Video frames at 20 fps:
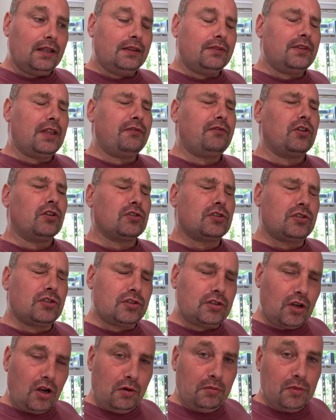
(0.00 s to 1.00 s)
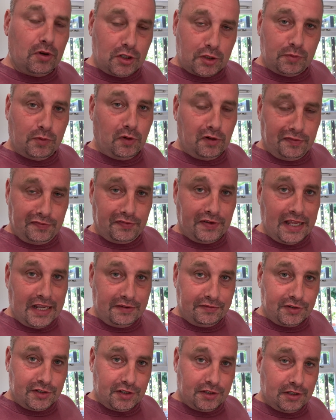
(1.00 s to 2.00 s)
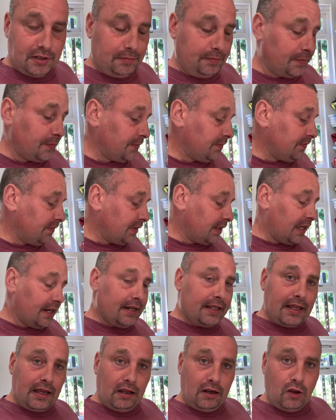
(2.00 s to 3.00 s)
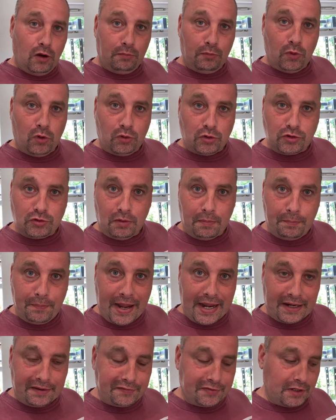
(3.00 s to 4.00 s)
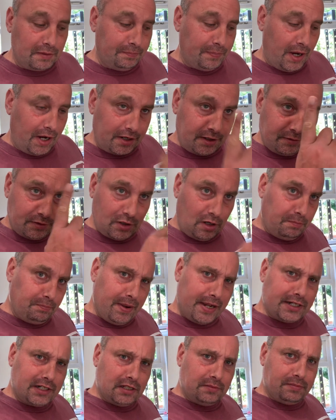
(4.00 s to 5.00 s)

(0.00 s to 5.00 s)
They've got so much more flavour to them, and you get a lot more sort of bang for your buck. So back to the